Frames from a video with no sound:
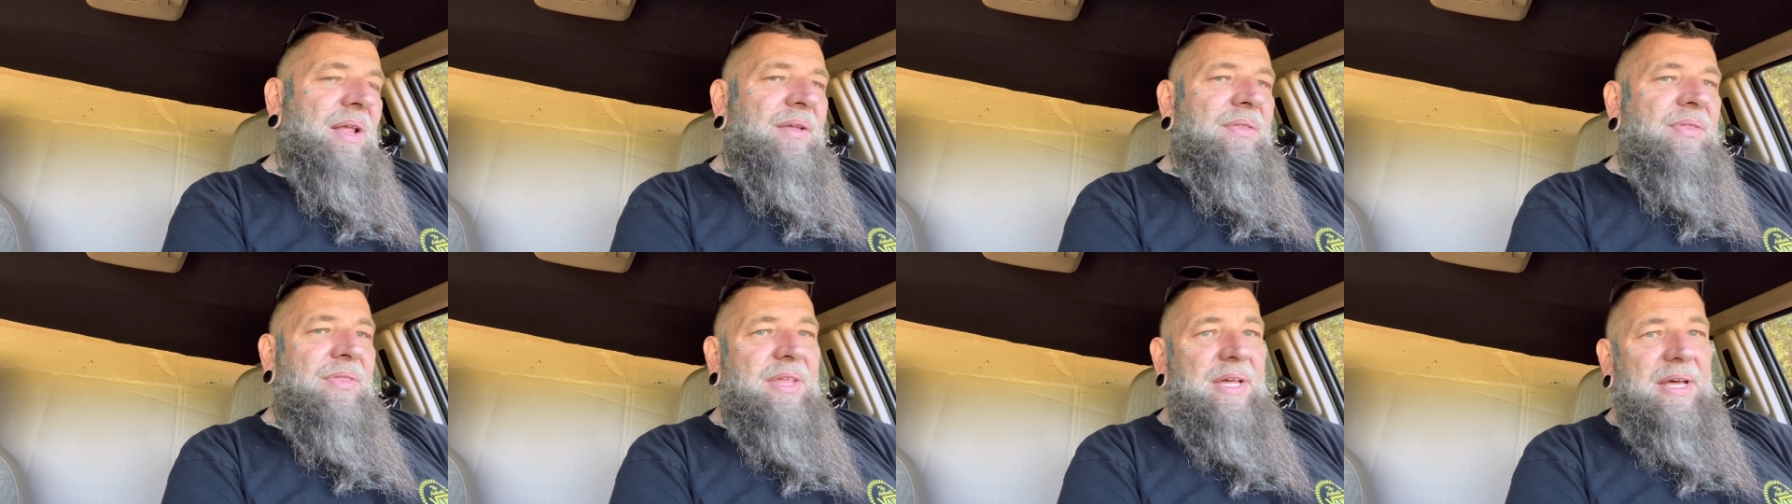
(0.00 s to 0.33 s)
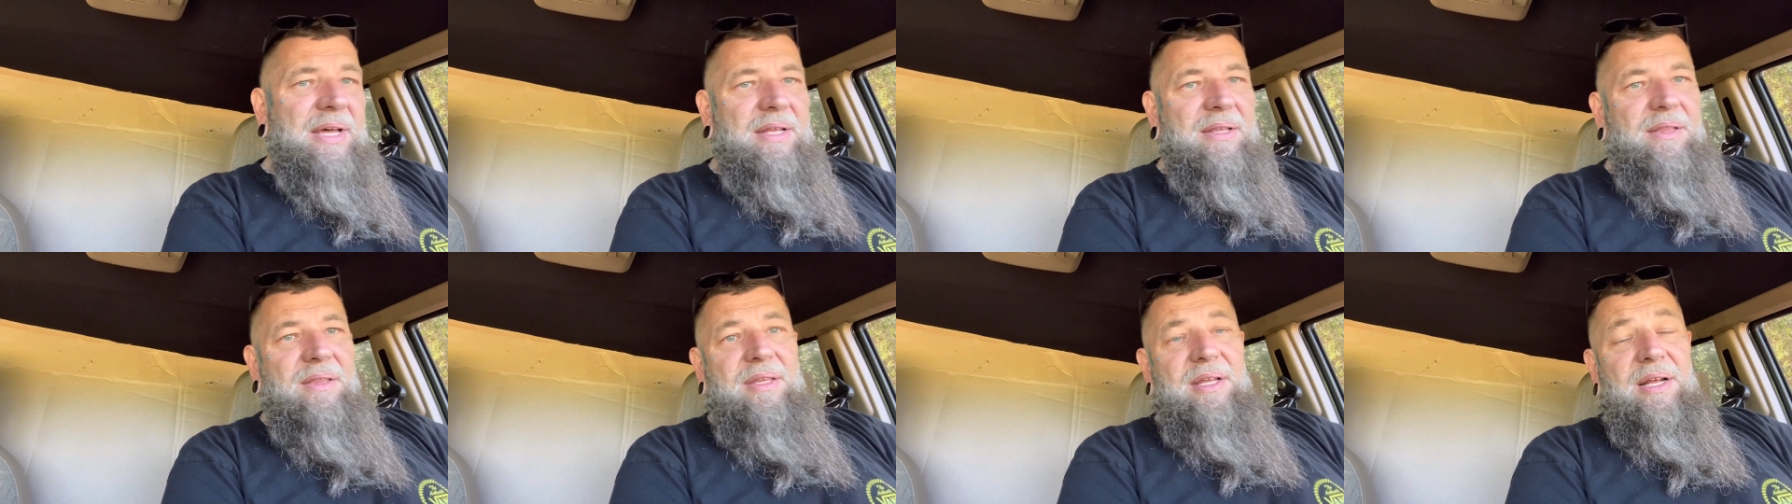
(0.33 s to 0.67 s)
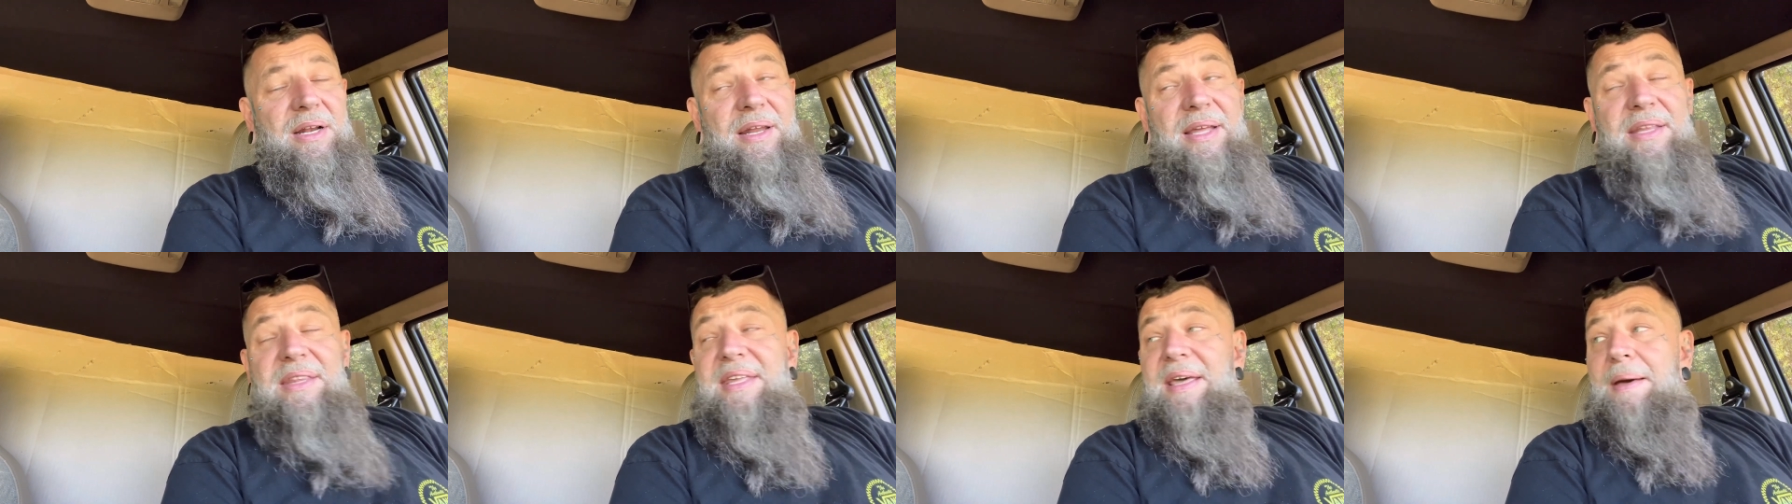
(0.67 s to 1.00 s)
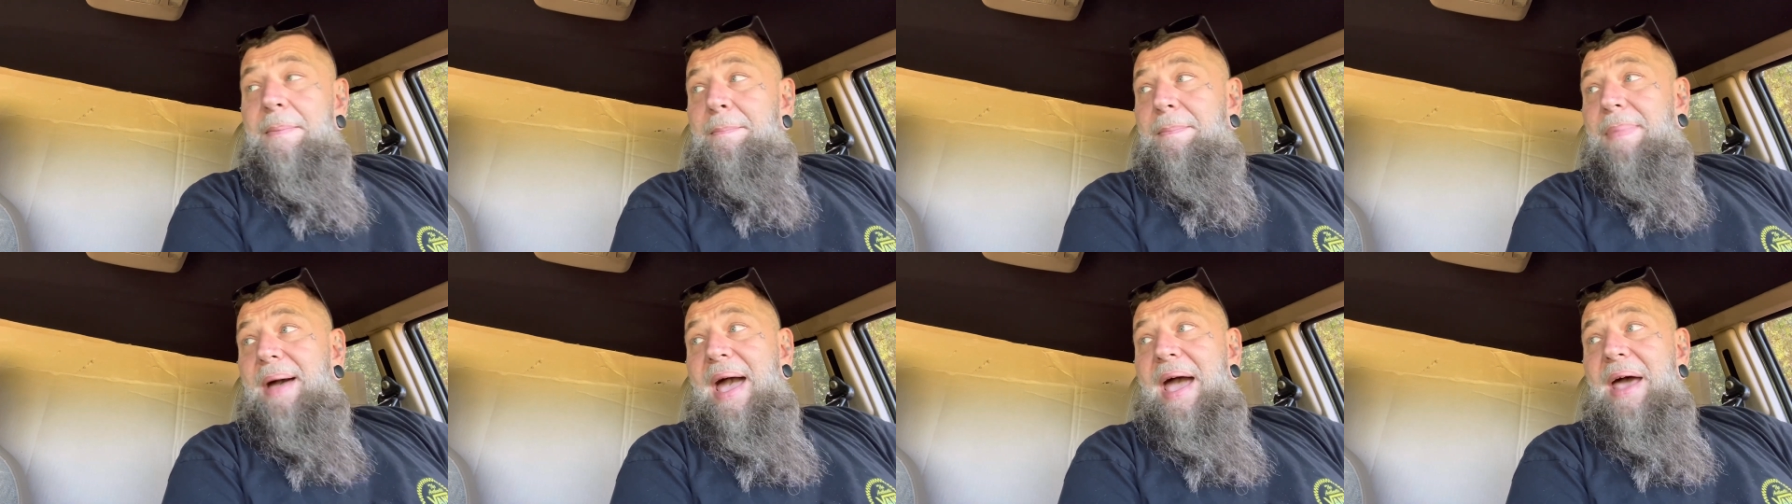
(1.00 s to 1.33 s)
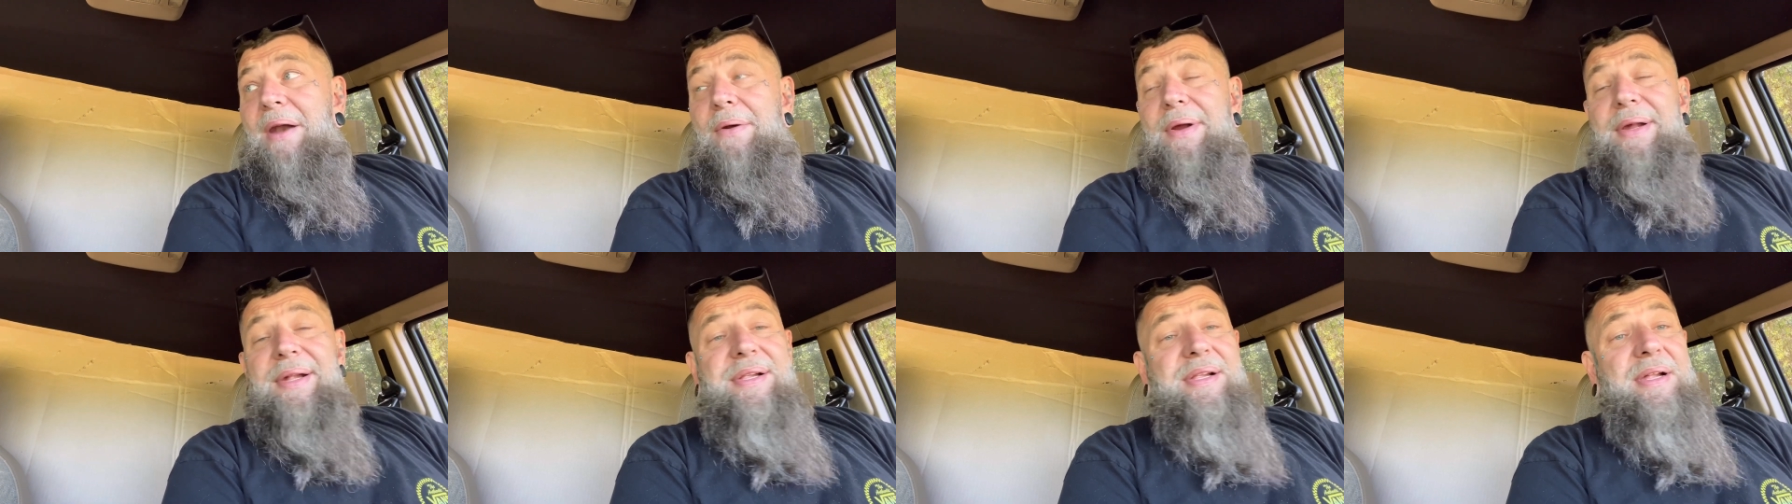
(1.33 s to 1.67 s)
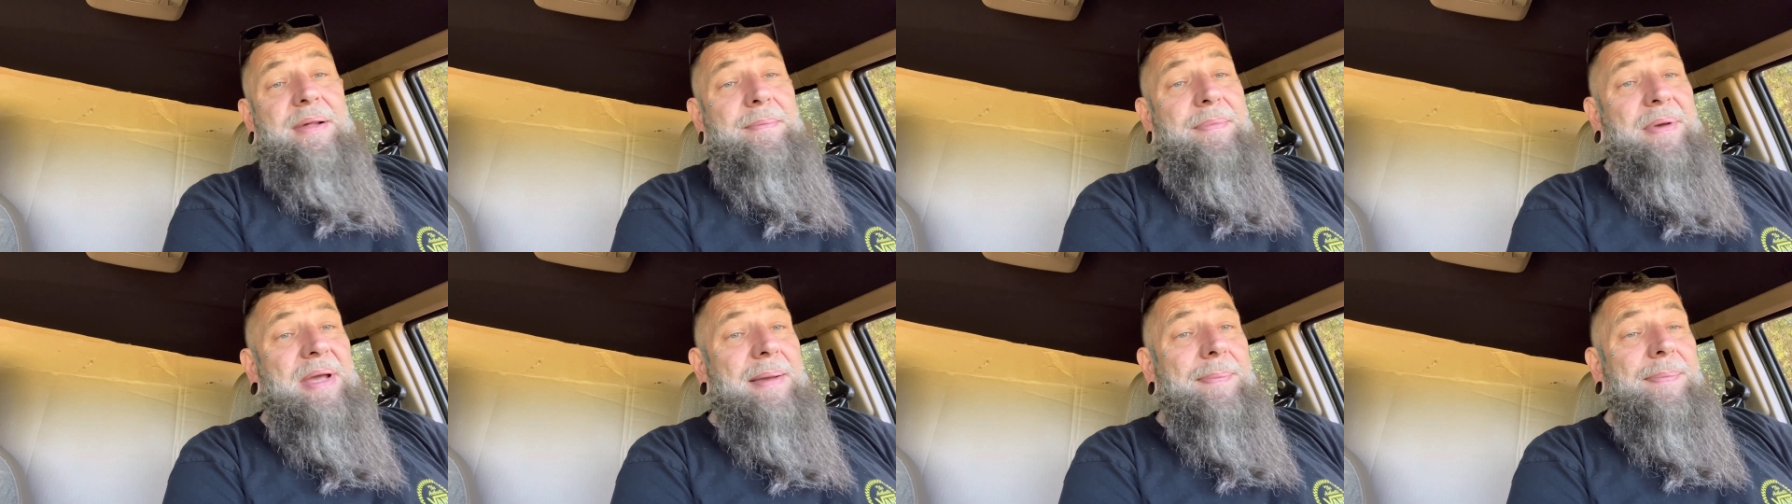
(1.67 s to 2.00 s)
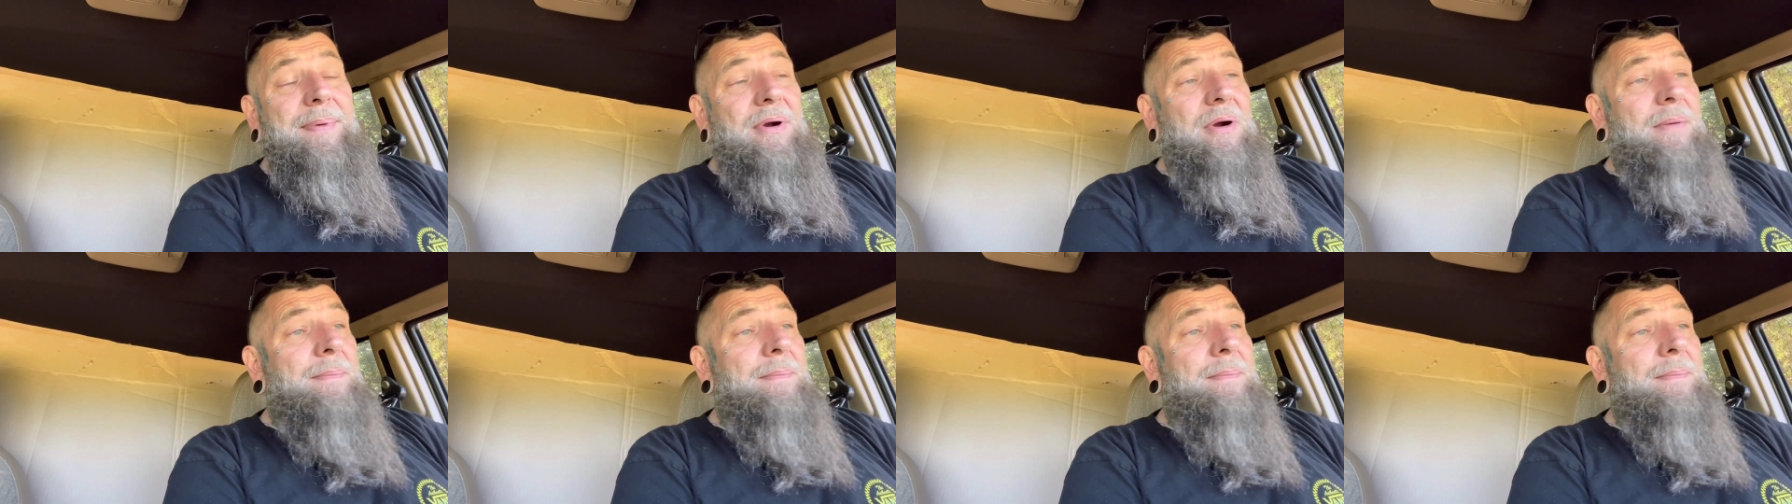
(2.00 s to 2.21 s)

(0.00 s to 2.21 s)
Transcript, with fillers: that the lithium batteries that people